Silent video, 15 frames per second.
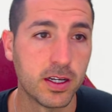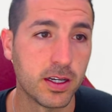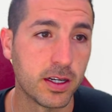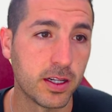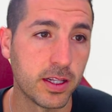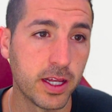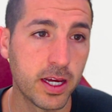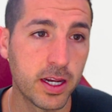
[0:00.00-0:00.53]

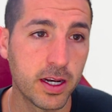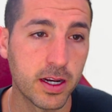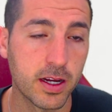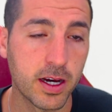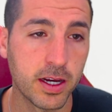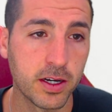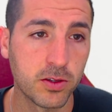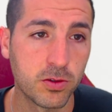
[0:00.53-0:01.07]
Then
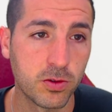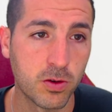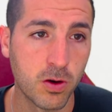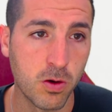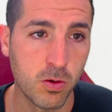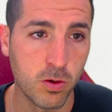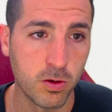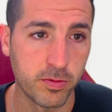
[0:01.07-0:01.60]
I need to
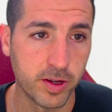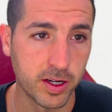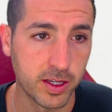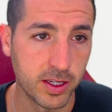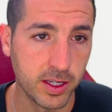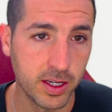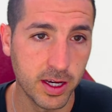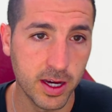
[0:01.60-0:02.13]
go over
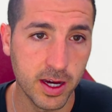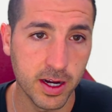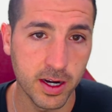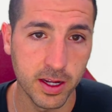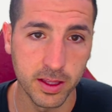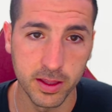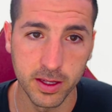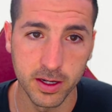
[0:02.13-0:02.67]
here
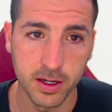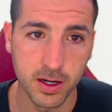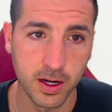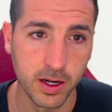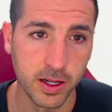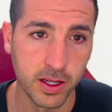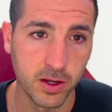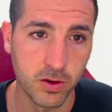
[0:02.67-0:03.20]
and then
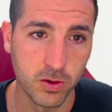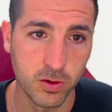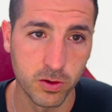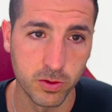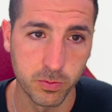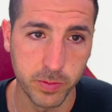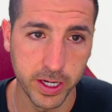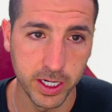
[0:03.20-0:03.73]
click
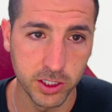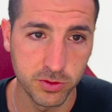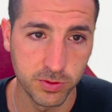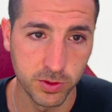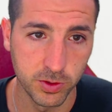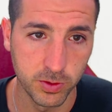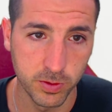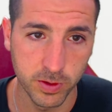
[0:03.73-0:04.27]
on page
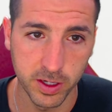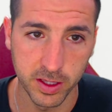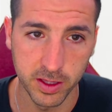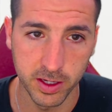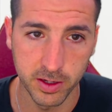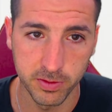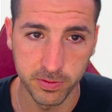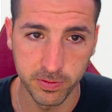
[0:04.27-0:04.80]
view and
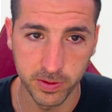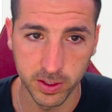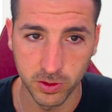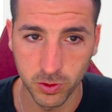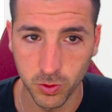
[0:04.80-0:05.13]
then fit to